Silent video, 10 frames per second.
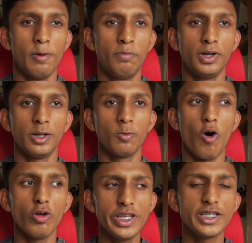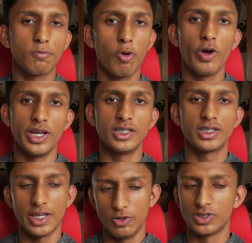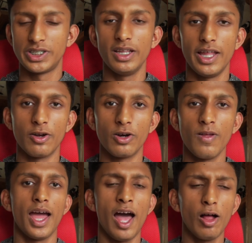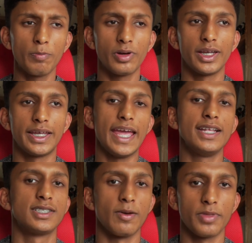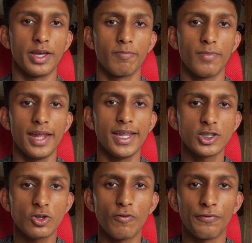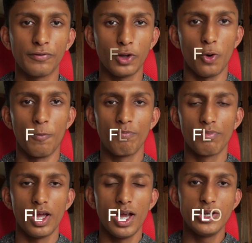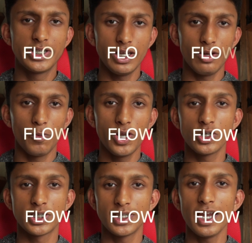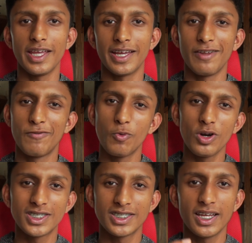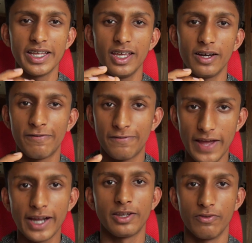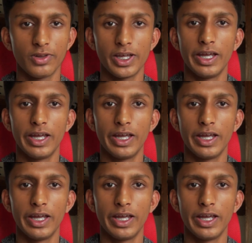but all these these points, and you'll see later, help gain something, and that's called flow. You see, when you're studying, and if you want to study effectively,